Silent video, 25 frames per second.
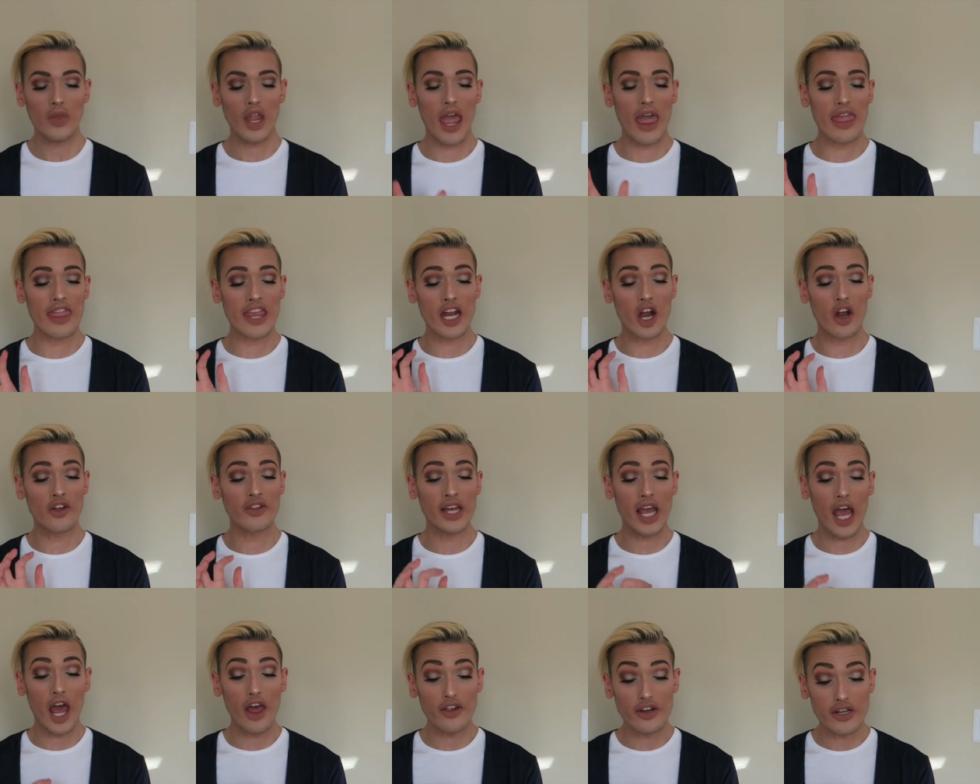And then on
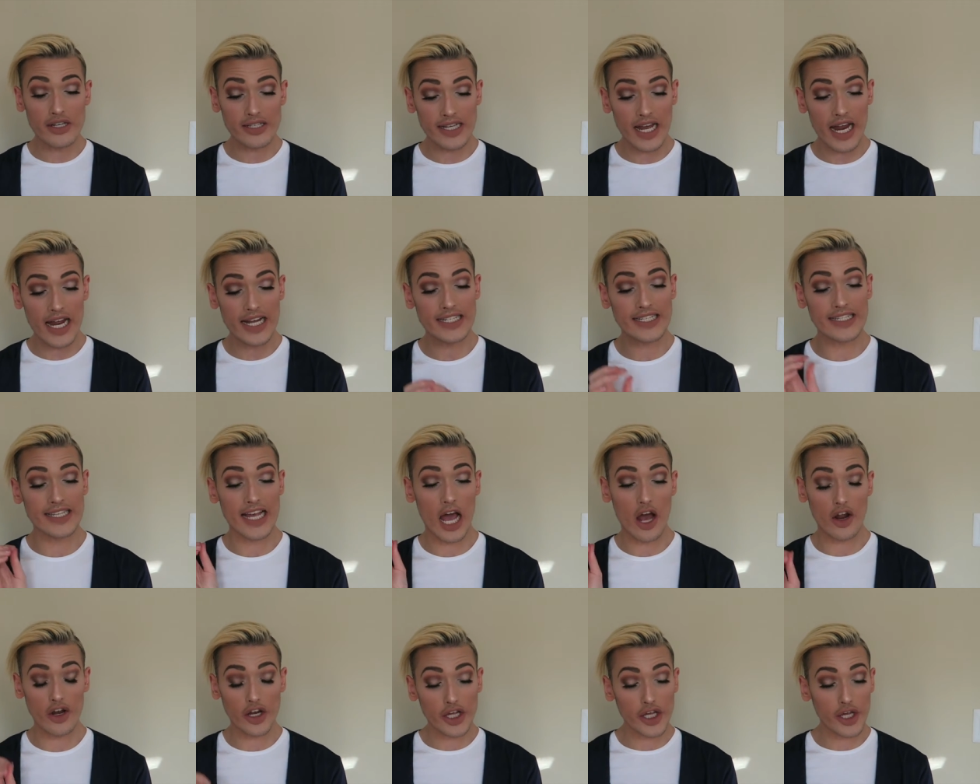the other side, it says
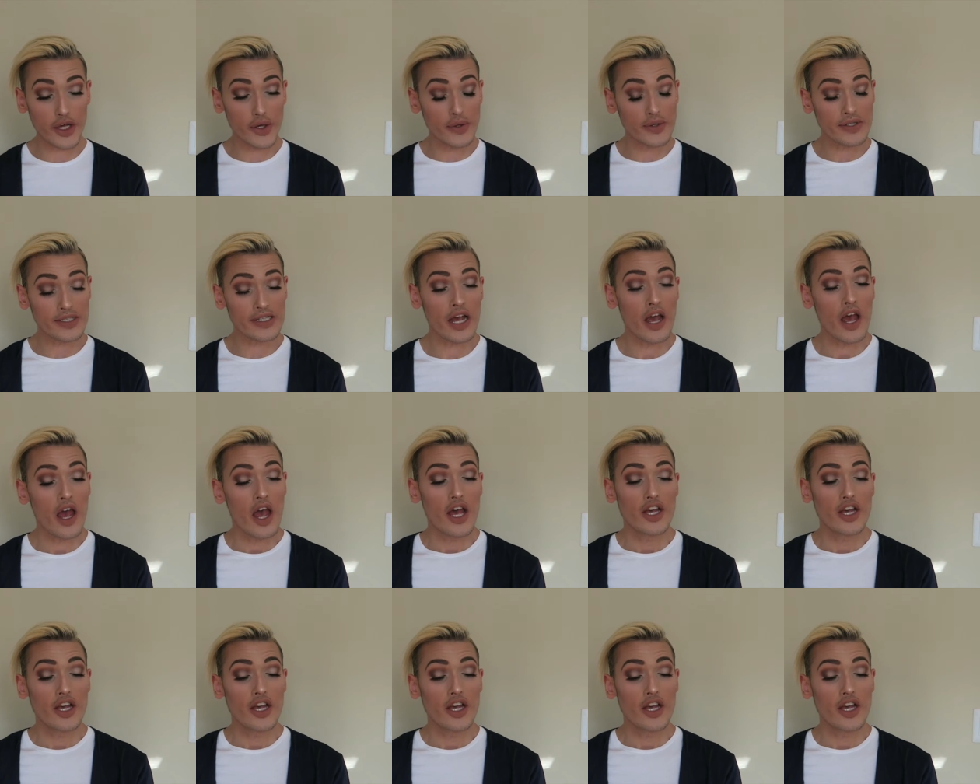how to use.